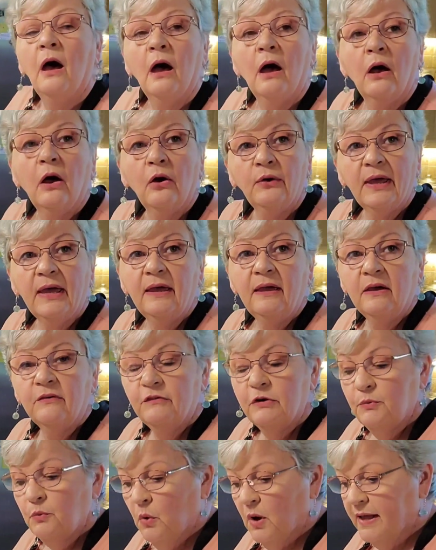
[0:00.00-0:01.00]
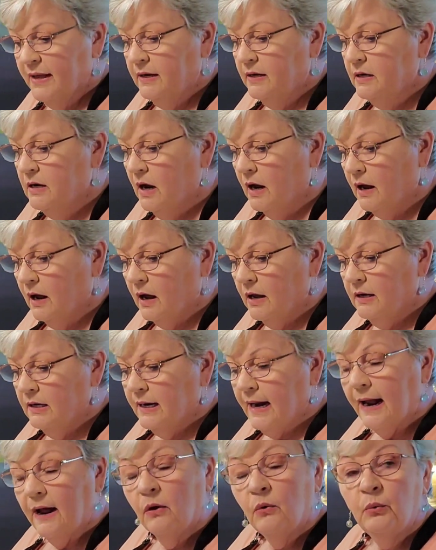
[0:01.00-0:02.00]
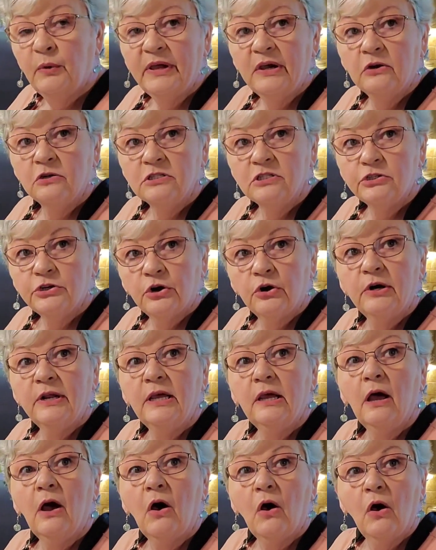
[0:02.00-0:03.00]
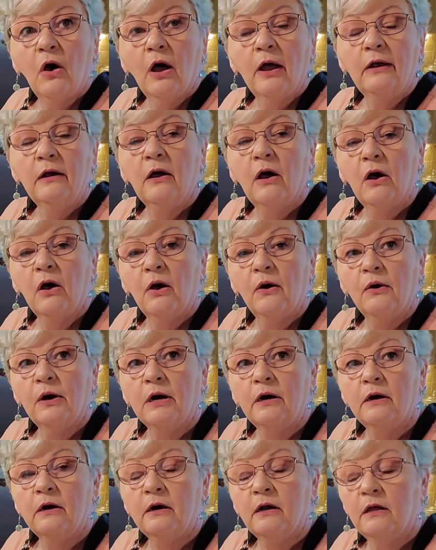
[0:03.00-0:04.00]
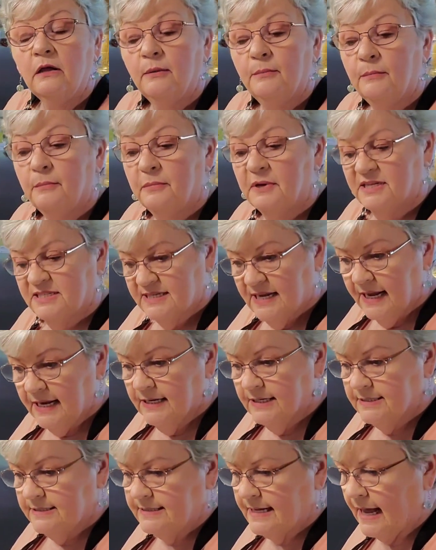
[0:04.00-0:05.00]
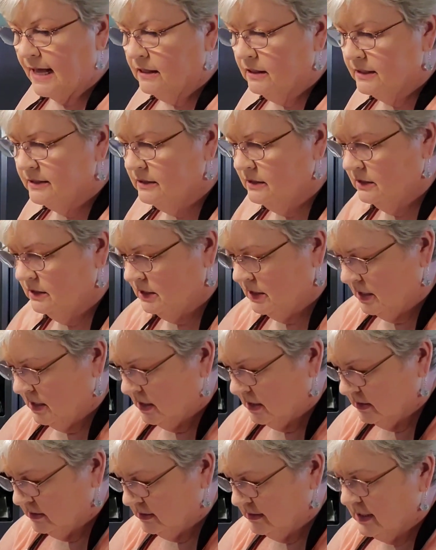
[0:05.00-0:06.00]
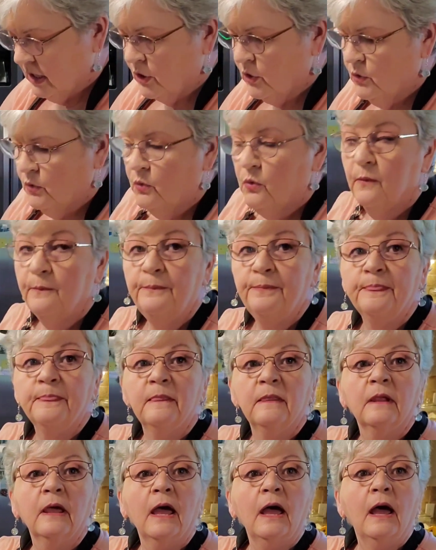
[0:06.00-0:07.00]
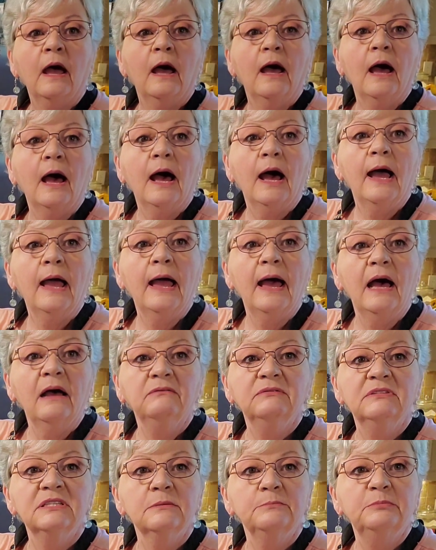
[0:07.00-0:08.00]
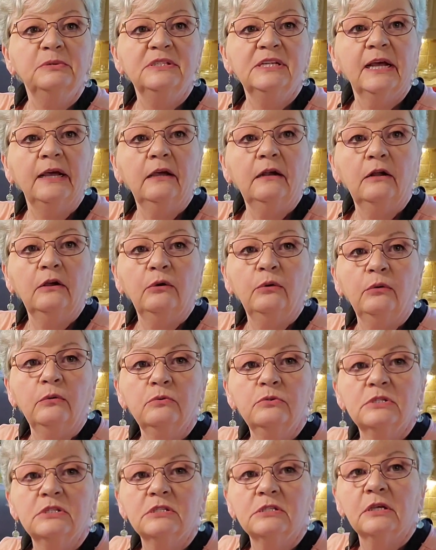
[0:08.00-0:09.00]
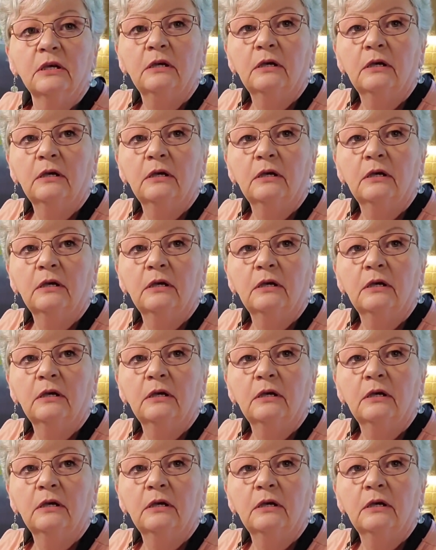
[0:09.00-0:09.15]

Okay, sorry everybody. My microphone died on me a couple times throughout this video, so it comes off and on.